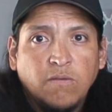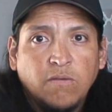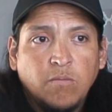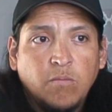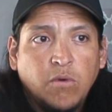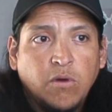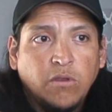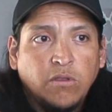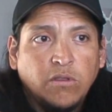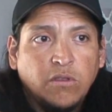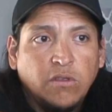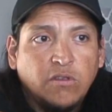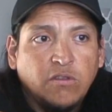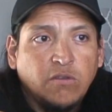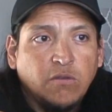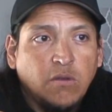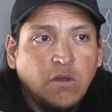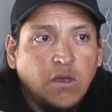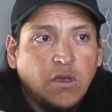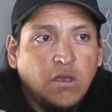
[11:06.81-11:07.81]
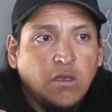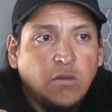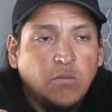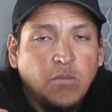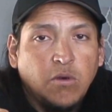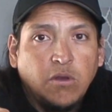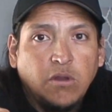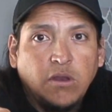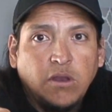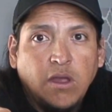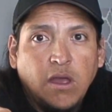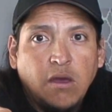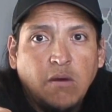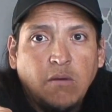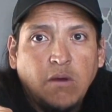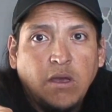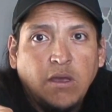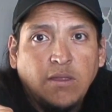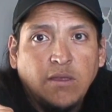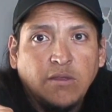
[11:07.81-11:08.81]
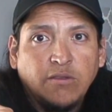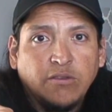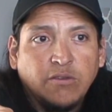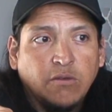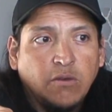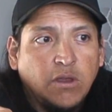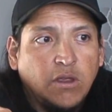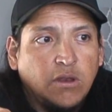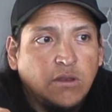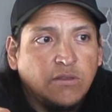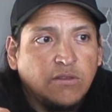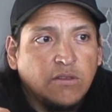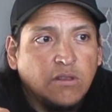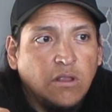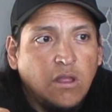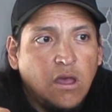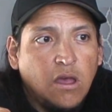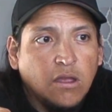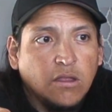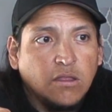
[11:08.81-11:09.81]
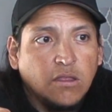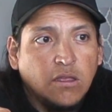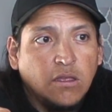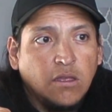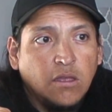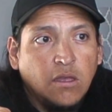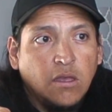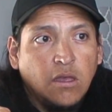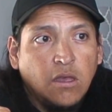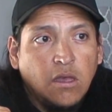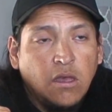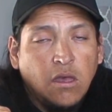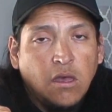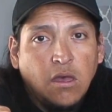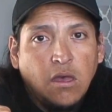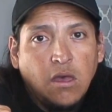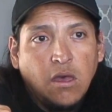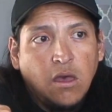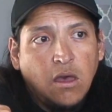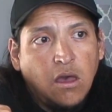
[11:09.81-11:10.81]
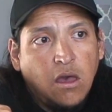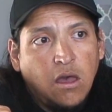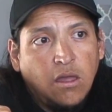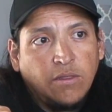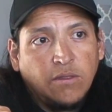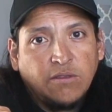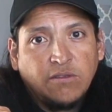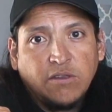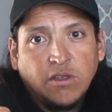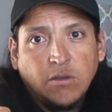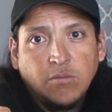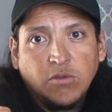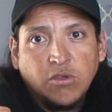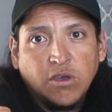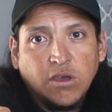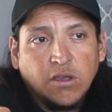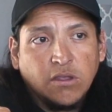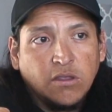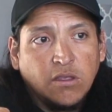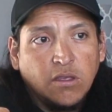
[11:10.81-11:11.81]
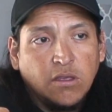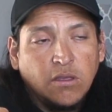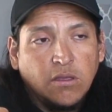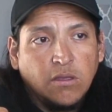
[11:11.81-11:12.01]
You point this way, you point that way, the screen is locked on the subject.